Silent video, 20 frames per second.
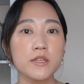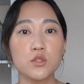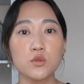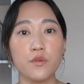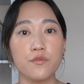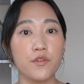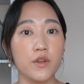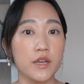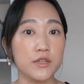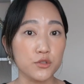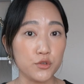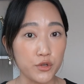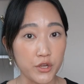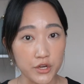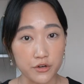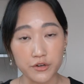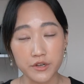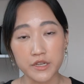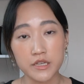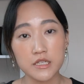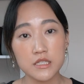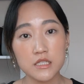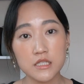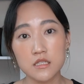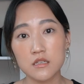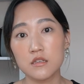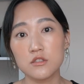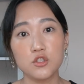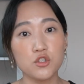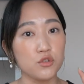so if you guys are curious
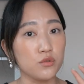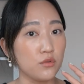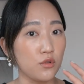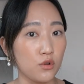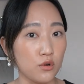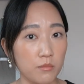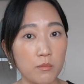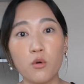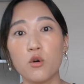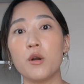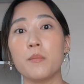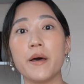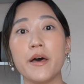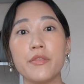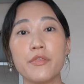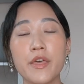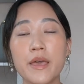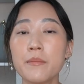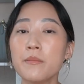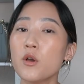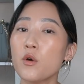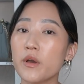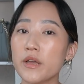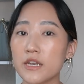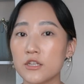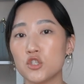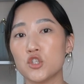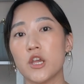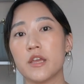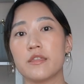to learn more about them, go ahead
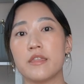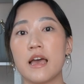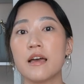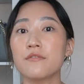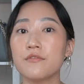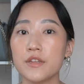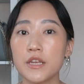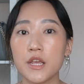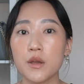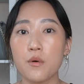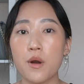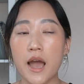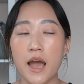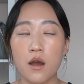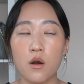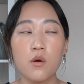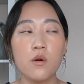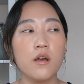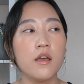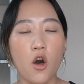and check that video out.